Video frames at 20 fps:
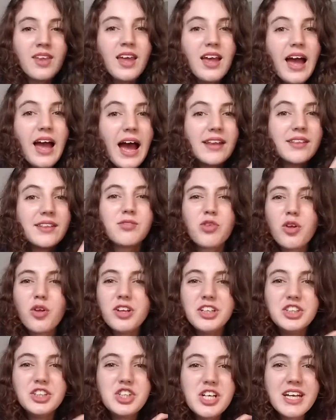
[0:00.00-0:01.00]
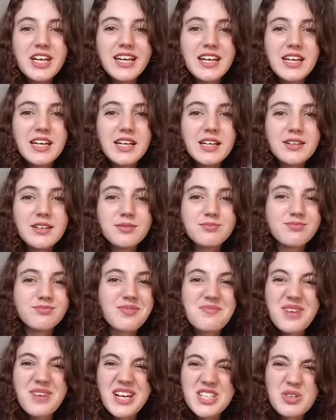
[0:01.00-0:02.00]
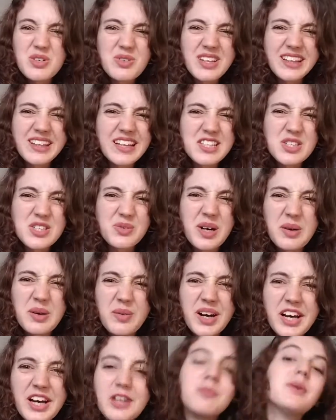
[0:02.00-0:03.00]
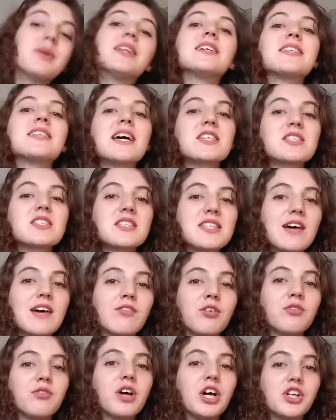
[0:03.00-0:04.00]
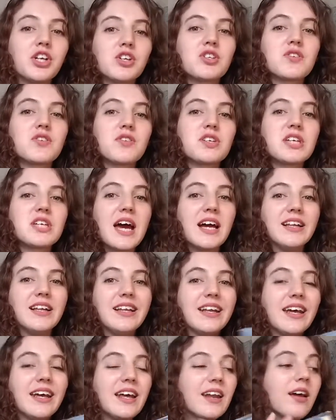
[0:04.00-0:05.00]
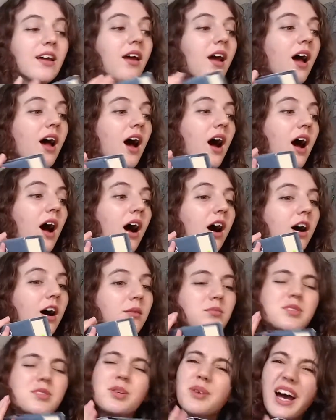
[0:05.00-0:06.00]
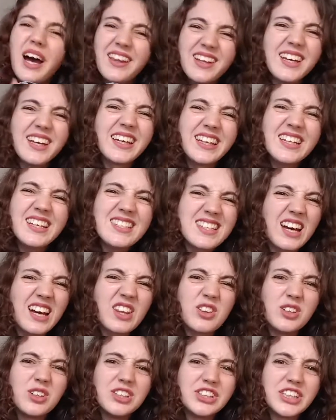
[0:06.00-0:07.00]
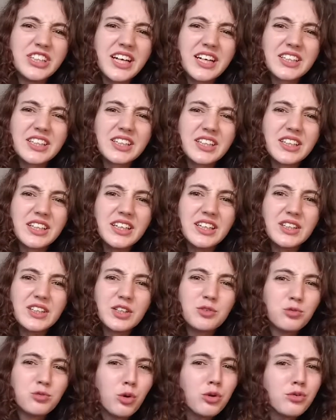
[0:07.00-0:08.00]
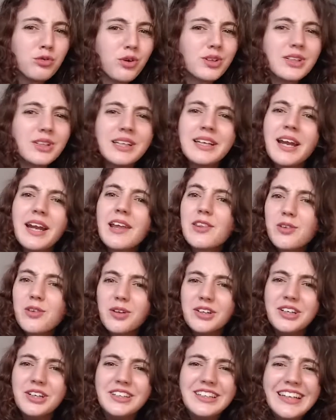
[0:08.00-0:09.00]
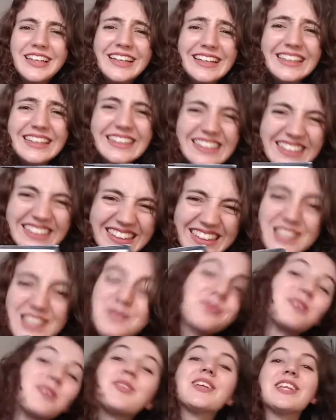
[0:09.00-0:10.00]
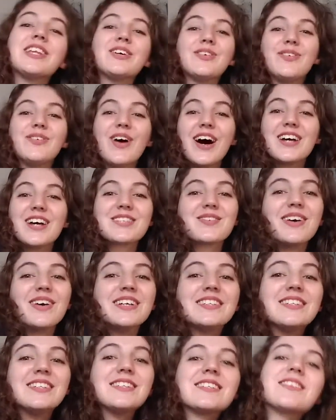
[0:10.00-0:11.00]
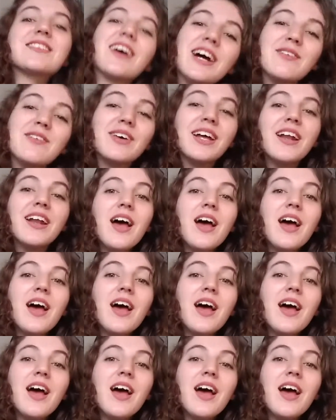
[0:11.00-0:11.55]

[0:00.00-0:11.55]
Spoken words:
anthology, I don't think that's the right word, but this has several versions of the tale in it. So I think it is an anthology, actually. Fall of Gondolin anthology. That's probably the worst way to describe it.